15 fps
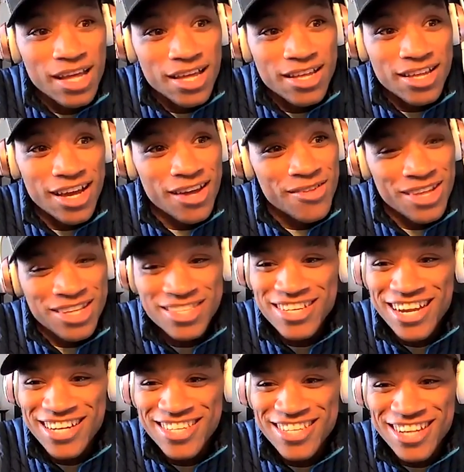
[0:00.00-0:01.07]
Yeah, that's
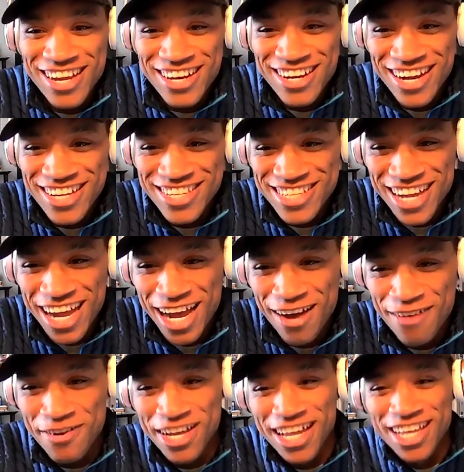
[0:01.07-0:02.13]
nice to
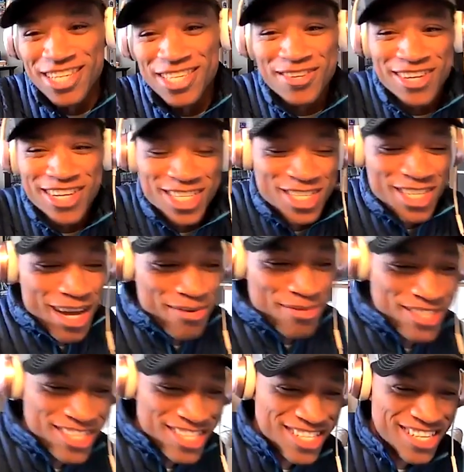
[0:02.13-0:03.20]
have insulated shops
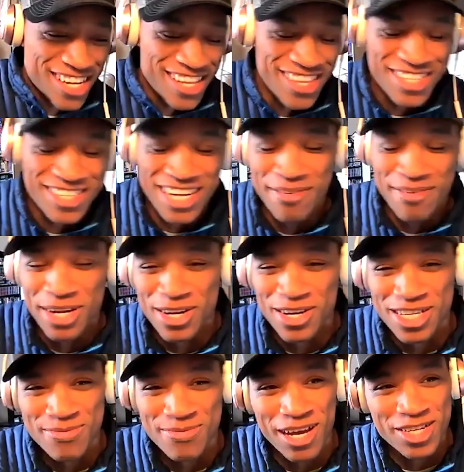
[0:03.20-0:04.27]
this time of year,
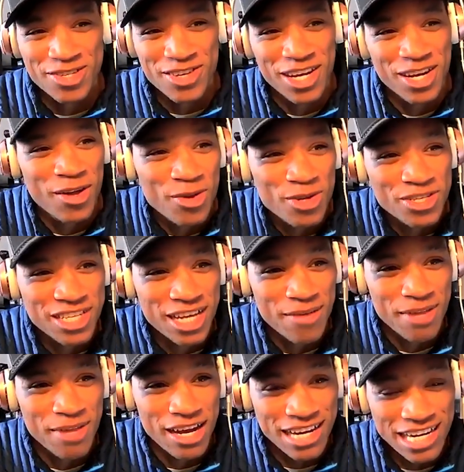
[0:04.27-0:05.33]
especially. I know there's
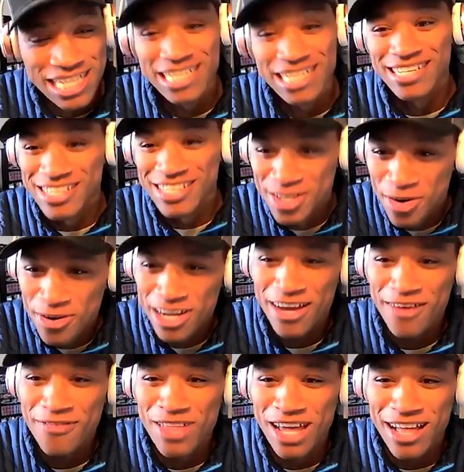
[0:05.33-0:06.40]
some that don't
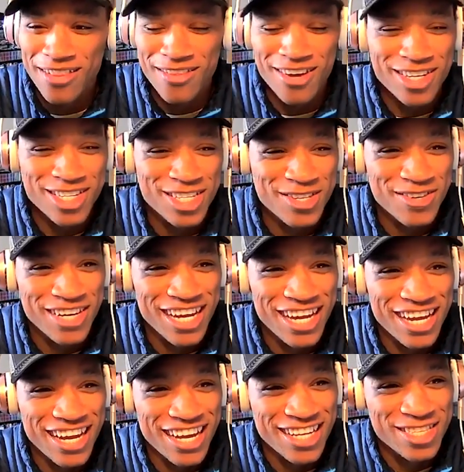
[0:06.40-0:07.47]
have that luxury,
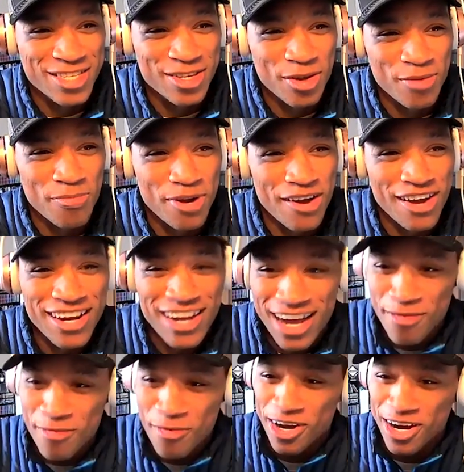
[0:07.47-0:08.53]
and so they're probably
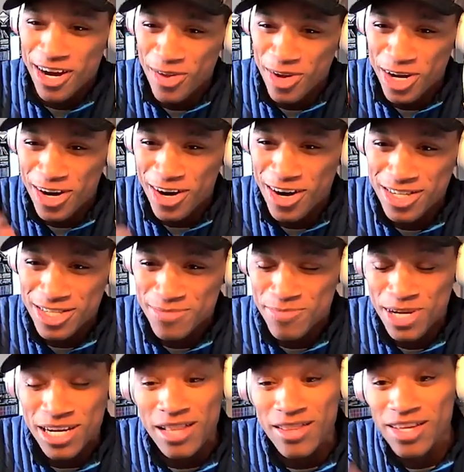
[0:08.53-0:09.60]
not working on their cars.
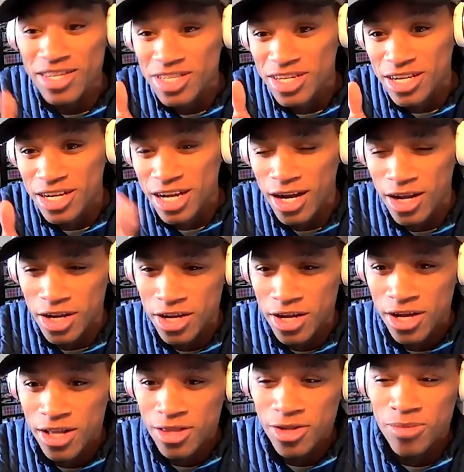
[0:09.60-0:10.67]
But at least you got a
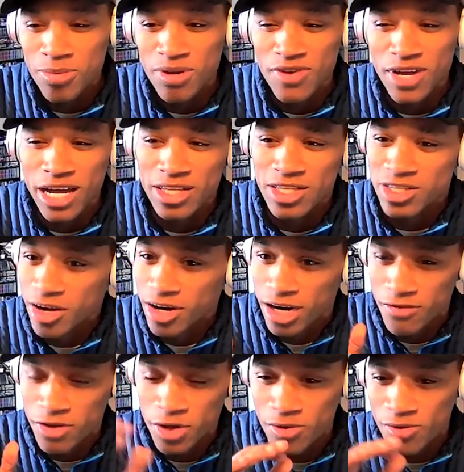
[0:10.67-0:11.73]
little bit of a head start.
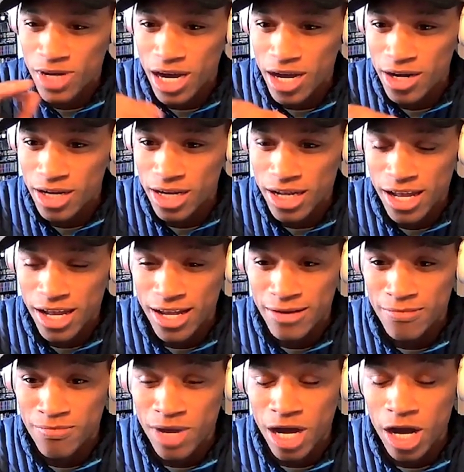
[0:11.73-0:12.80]
Have you gotten?
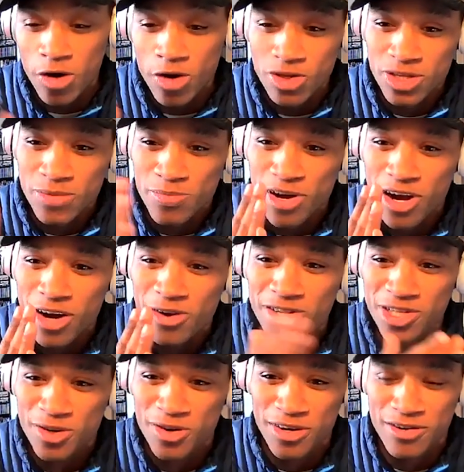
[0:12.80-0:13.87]
How is the
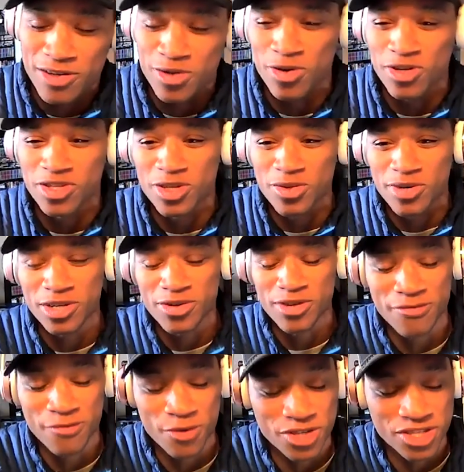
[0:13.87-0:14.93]
progress going towards the
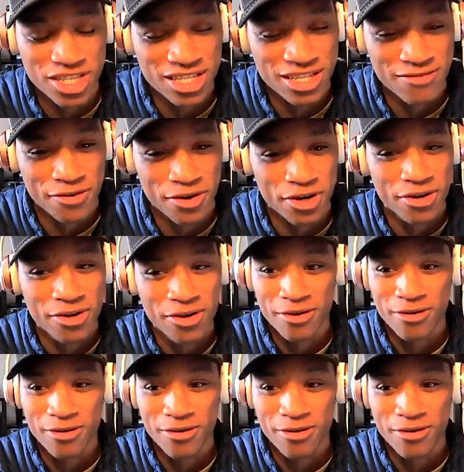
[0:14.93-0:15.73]
2024 season for